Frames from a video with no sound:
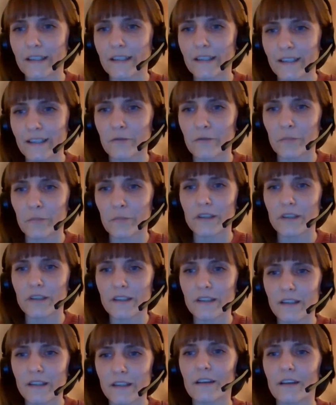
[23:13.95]
I think
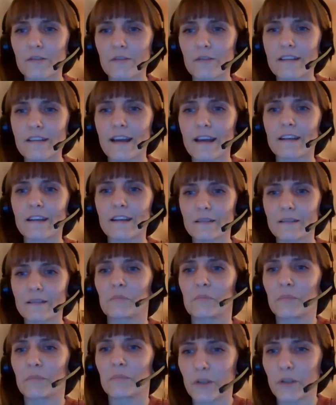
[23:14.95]
everybody can
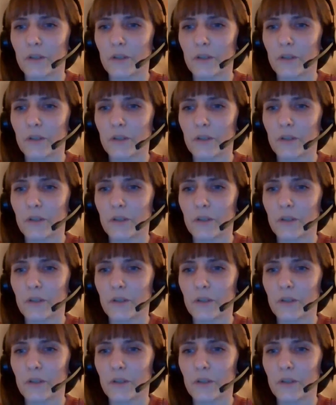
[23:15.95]
understand,